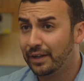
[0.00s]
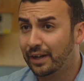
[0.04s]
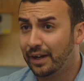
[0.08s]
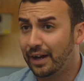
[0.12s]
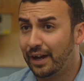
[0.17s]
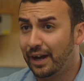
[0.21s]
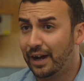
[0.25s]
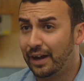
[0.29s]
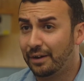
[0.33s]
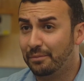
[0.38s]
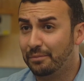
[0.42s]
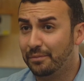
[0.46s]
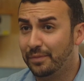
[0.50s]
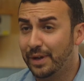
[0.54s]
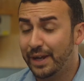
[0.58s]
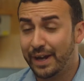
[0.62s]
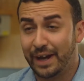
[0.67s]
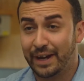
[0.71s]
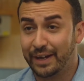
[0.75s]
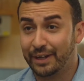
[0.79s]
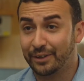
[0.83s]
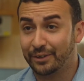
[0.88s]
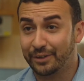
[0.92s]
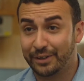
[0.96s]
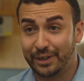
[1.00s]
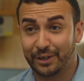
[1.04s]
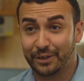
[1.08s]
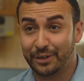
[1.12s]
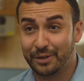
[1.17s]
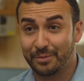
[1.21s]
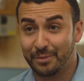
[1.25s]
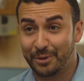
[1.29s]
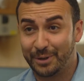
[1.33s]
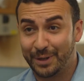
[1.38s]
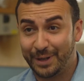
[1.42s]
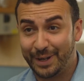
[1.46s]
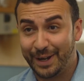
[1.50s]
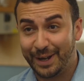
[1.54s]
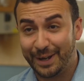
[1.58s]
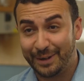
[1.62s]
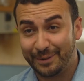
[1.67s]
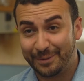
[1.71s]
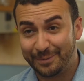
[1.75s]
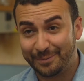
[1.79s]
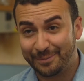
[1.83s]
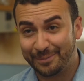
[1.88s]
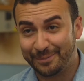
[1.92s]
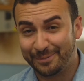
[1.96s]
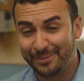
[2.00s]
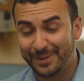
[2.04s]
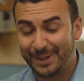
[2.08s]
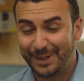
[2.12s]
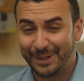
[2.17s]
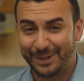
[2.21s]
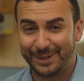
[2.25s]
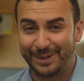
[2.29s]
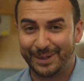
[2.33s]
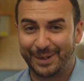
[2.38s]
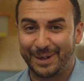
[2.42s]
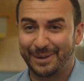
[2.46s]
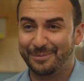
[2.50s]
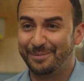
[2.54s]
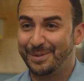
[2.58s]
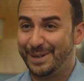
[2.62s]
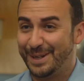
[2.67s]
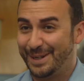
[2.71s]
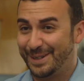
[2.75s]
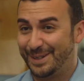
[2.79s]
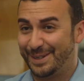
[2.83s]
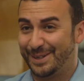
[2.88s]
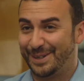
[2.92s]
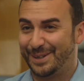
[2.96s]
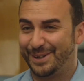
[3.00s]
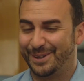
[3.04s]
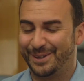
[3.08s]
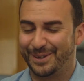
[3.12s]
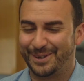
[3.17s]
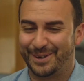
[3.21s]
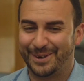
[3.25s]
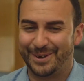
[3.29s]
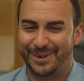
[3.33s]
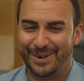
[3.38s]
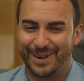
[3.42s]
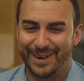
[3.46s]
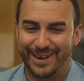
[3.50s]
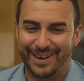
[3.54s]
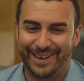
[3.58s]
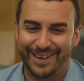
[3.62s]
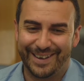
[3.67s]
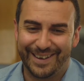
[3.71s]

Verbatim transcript: Um, and I cannot tell you more than that because the company is still ongoing.